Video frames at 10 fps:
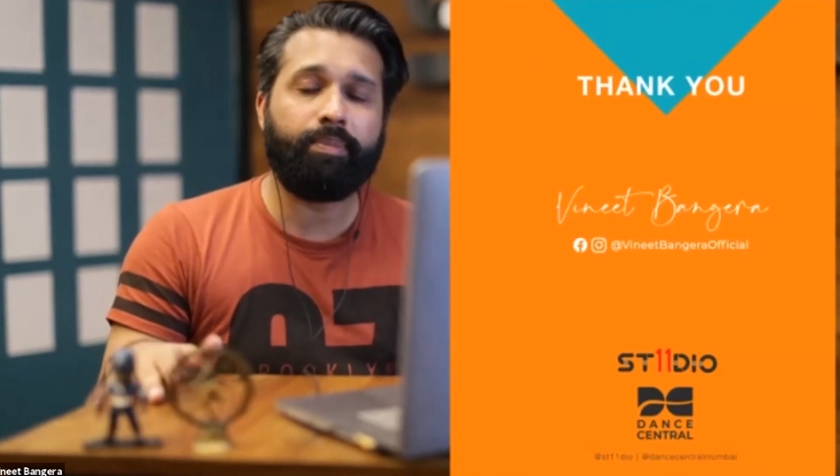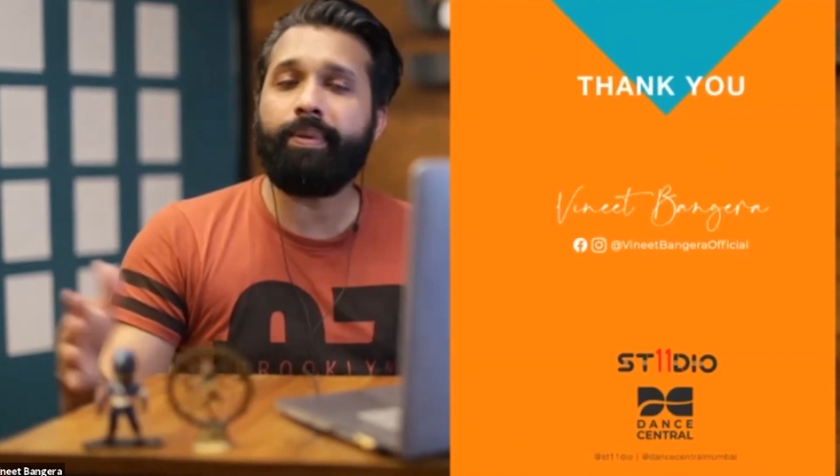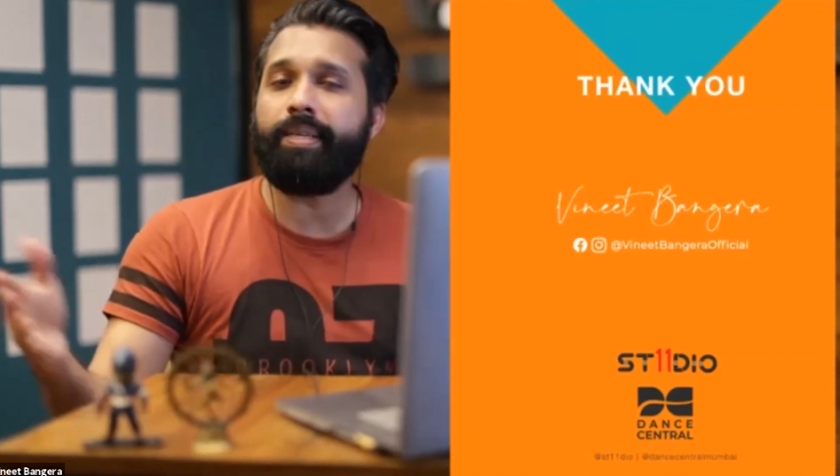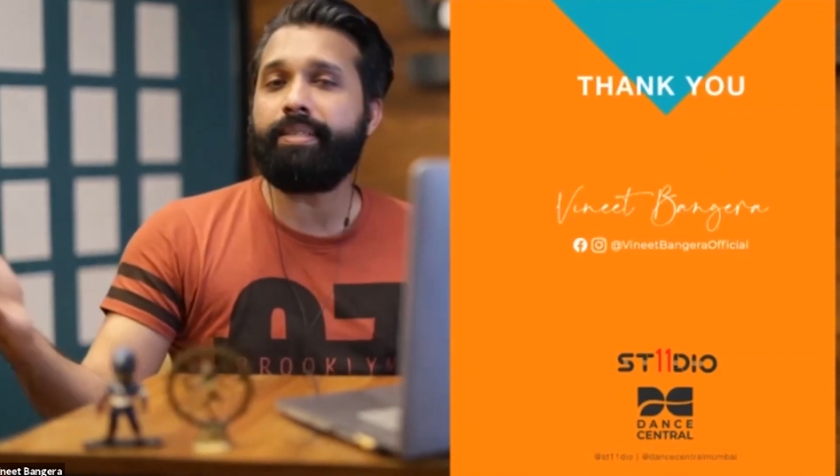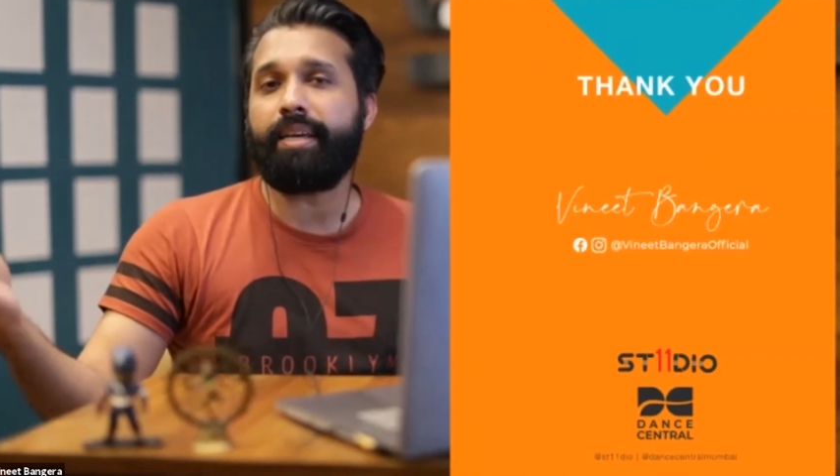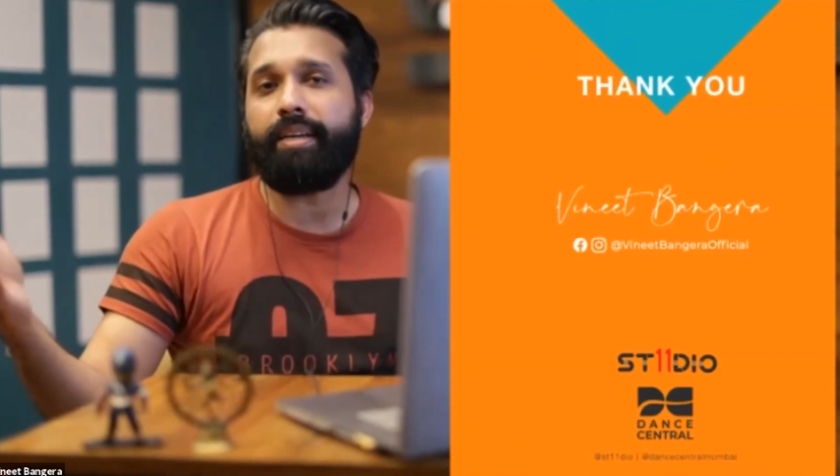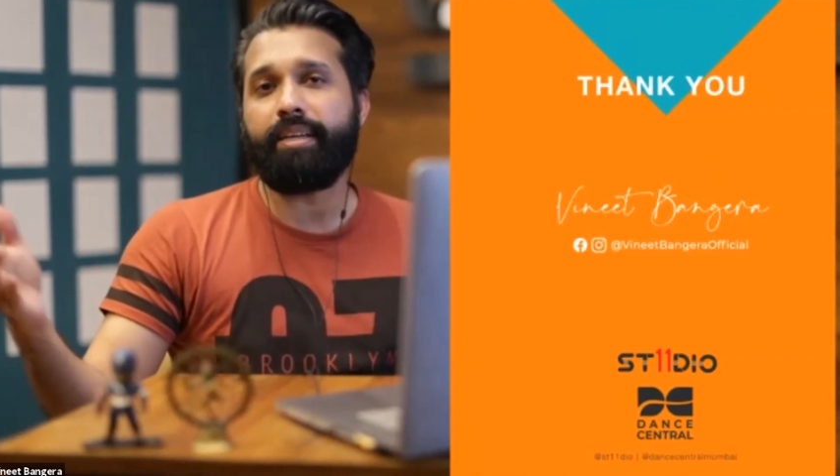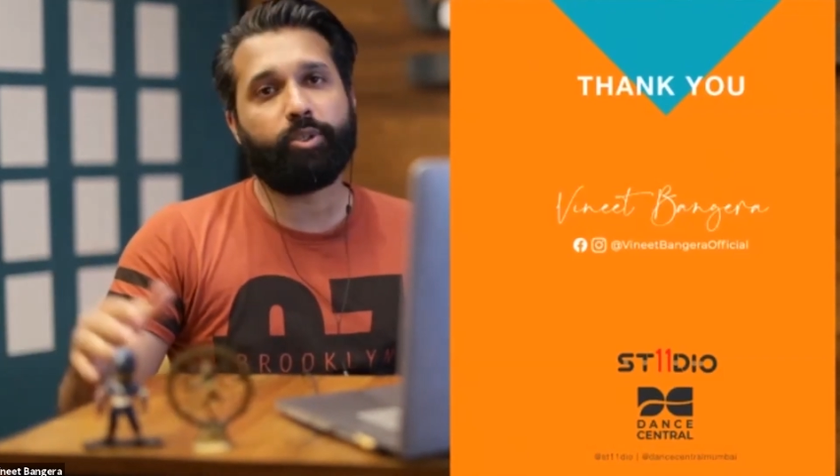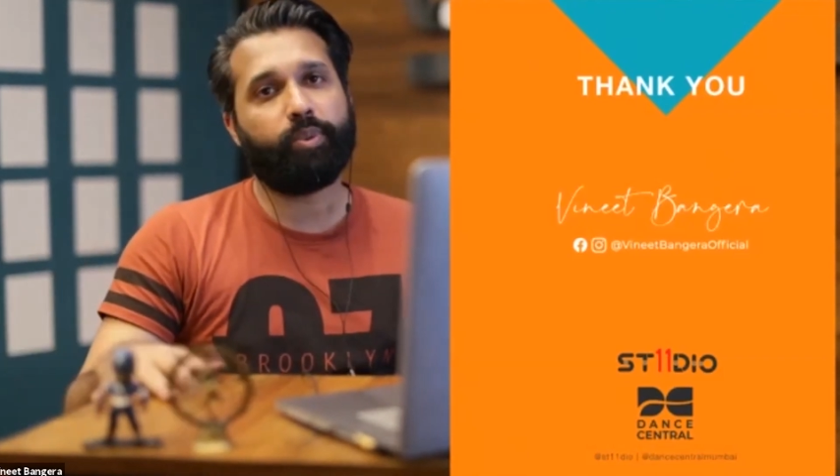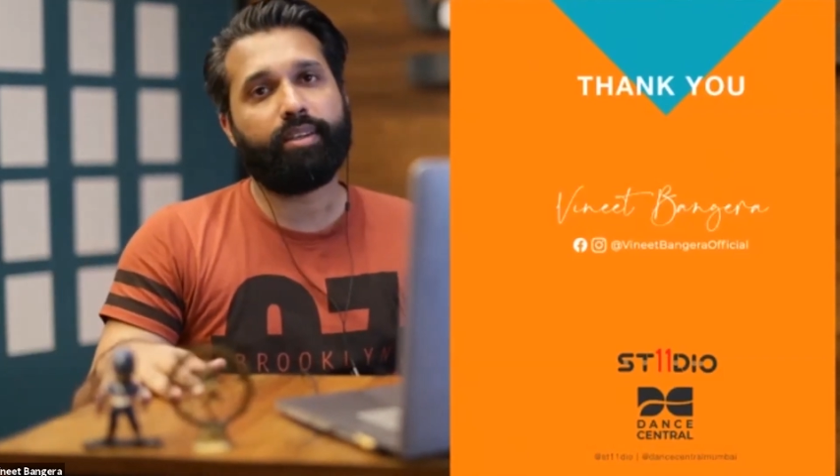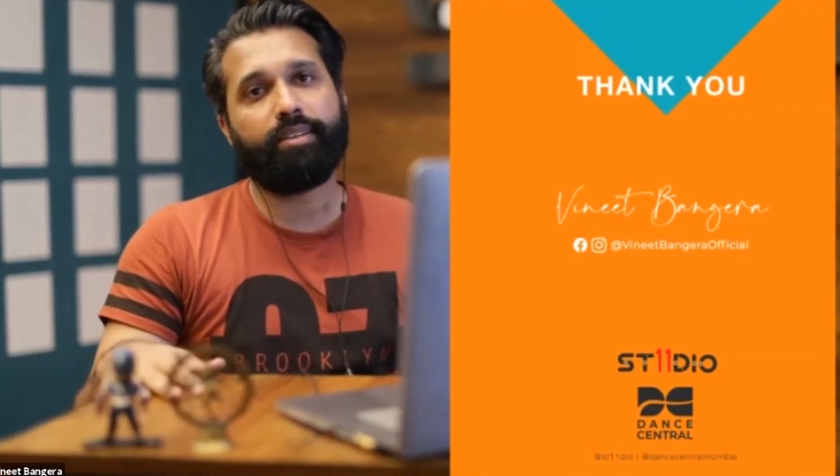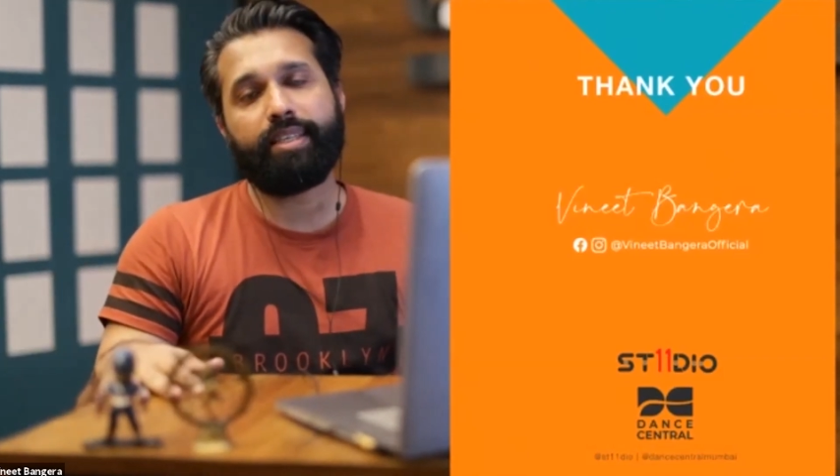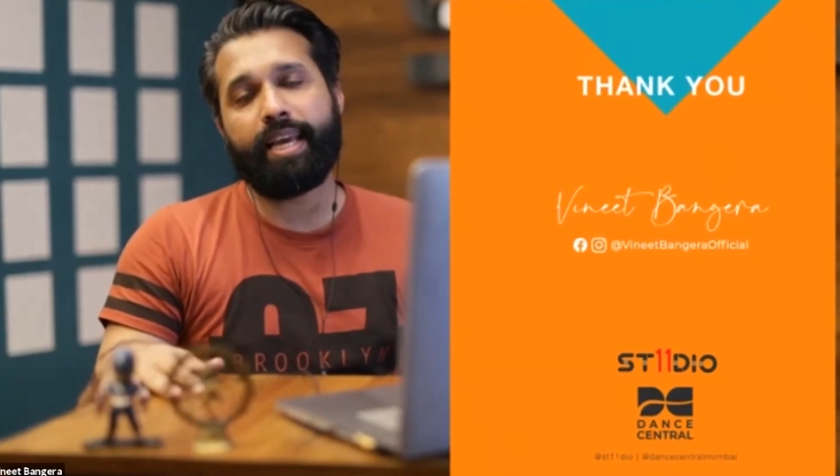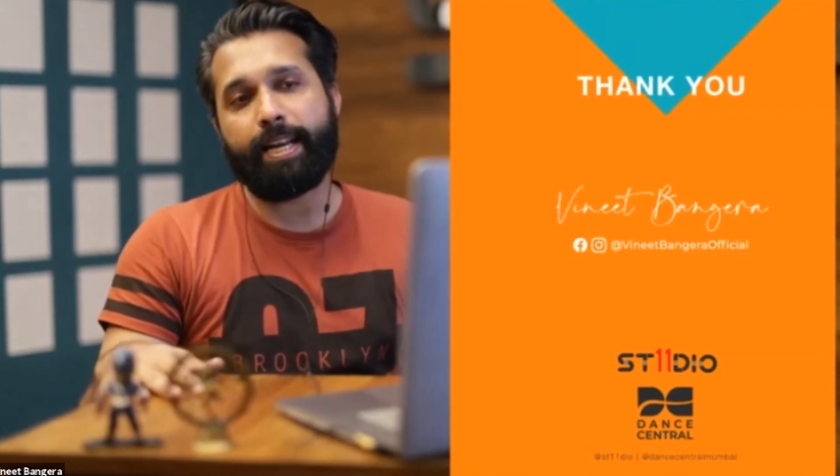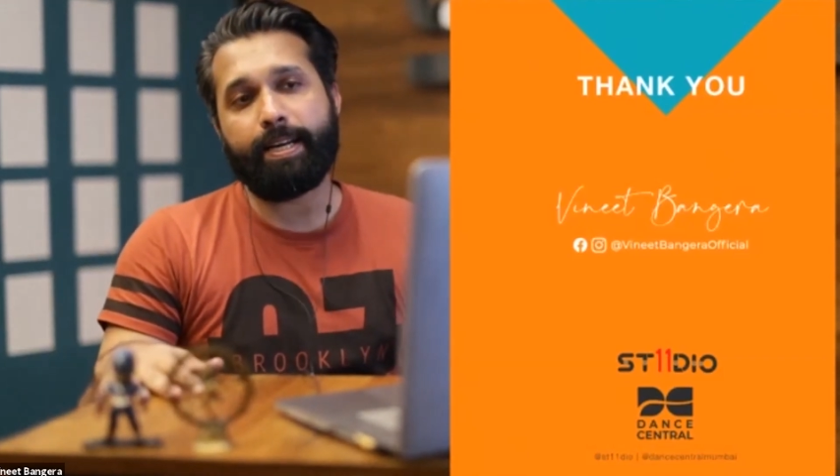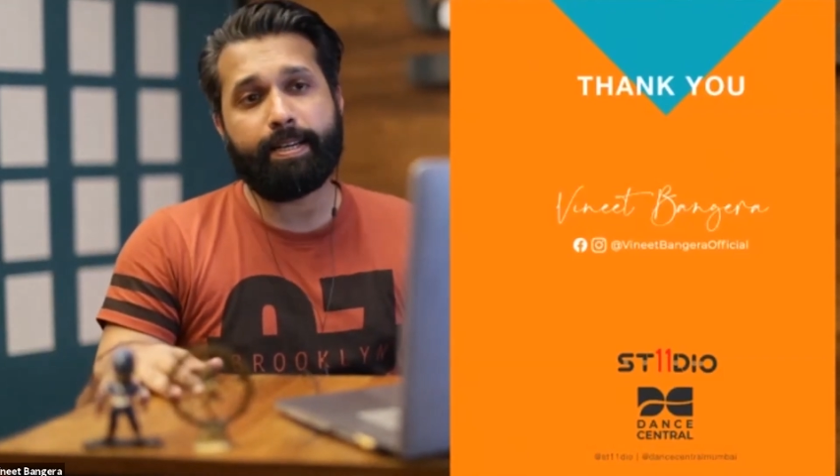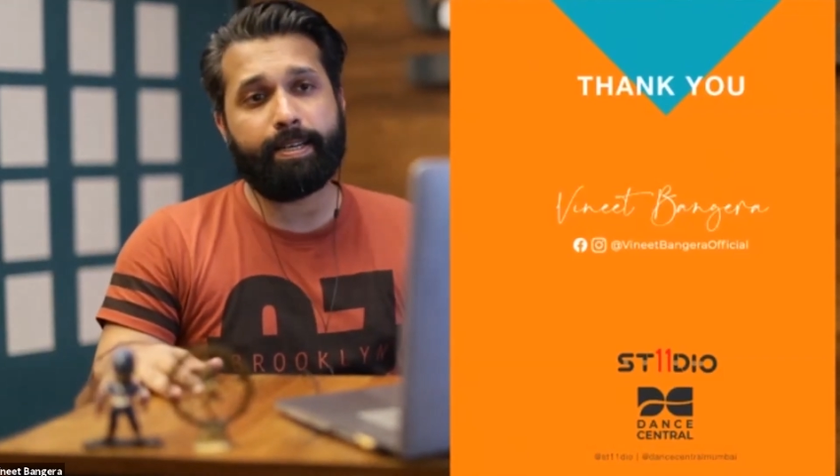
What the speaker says: please get in touch with us. And